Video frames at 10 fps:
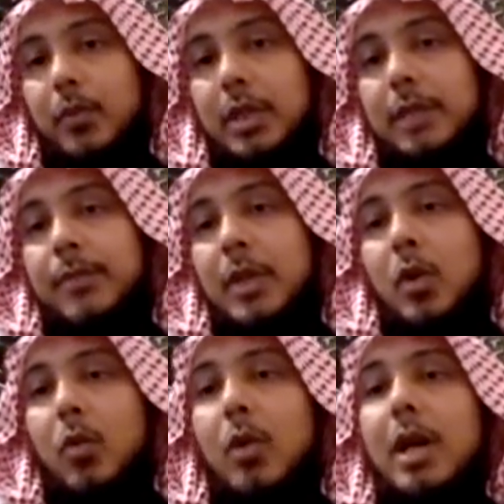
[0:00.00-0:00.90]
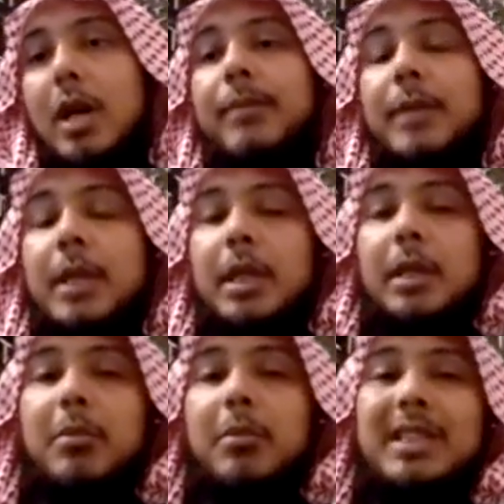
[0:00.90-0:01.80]
Okay. Why?
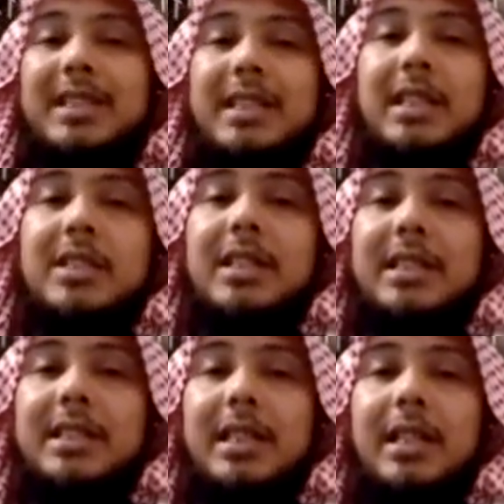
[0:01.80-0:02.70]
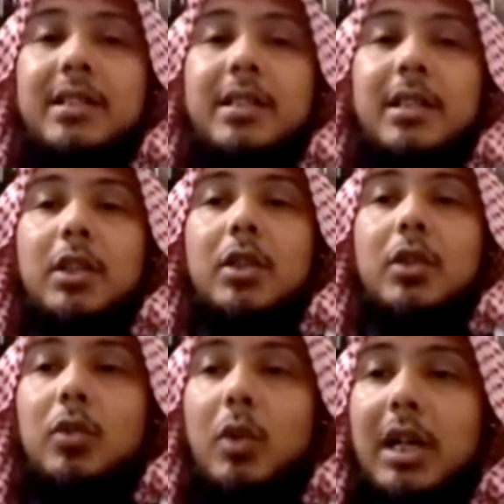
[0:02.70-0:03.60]
Because intention entails
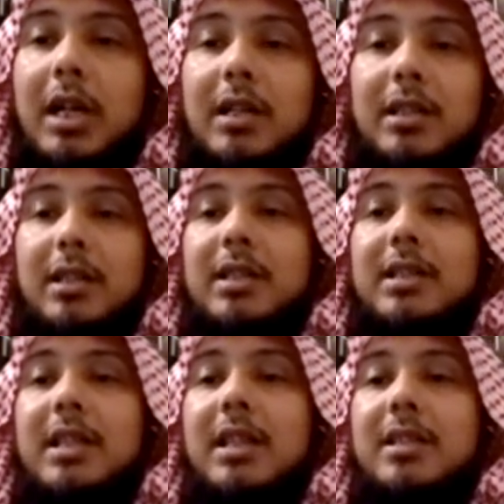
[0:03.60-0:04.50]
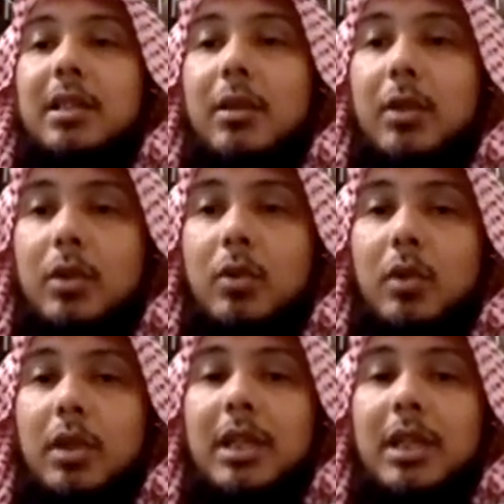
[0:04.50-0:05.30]
dua, entails tawakkul.